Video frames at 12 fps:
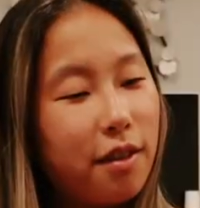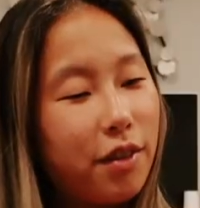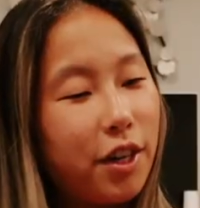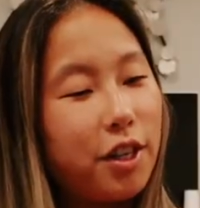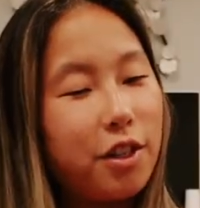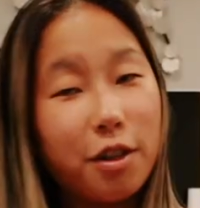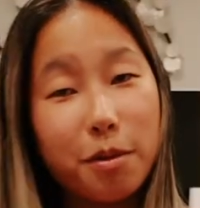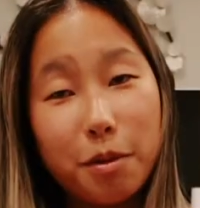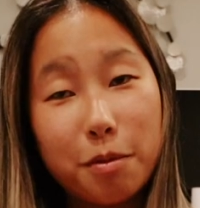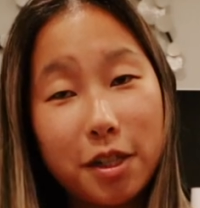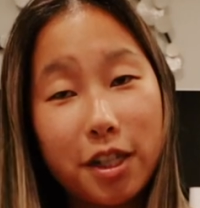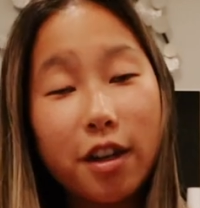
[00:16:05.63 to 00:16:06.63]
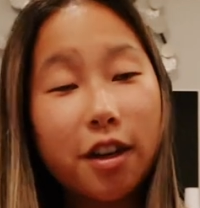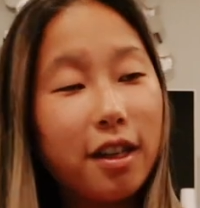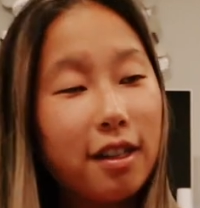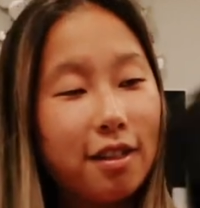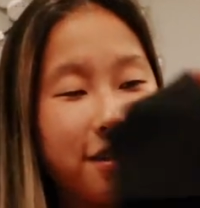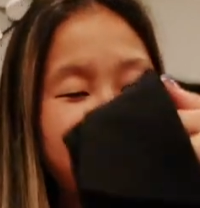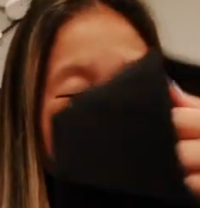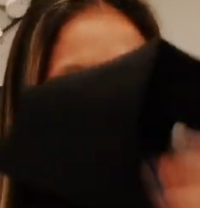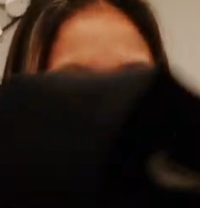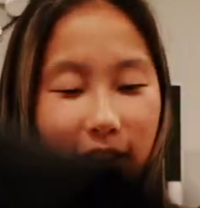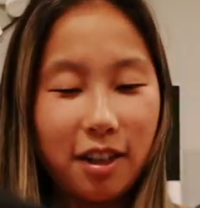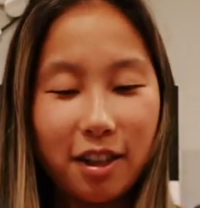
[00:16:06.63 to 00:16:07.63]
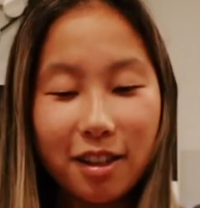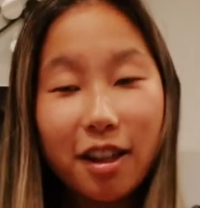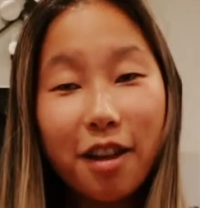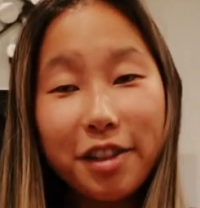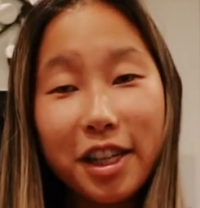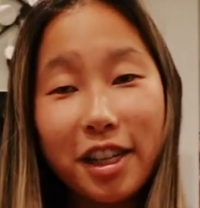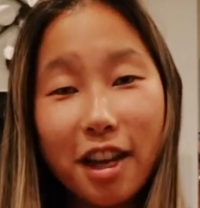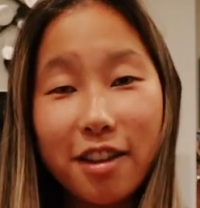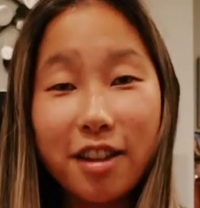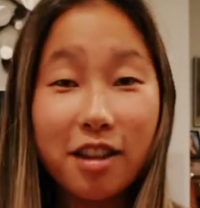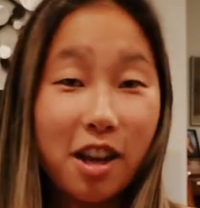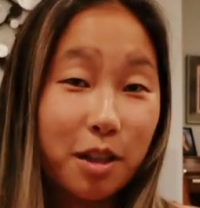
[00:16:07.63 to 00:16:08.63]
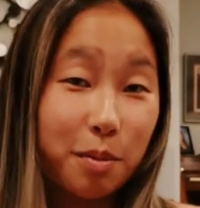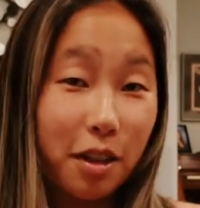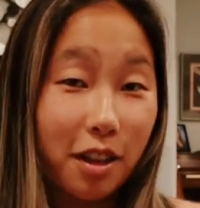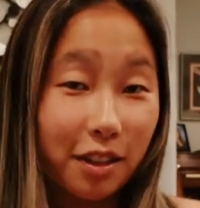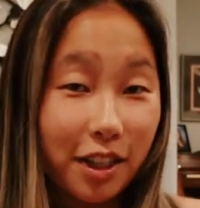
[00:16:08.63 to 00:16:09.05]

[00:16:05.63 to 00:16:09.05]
very durable material, I love it. And then last but not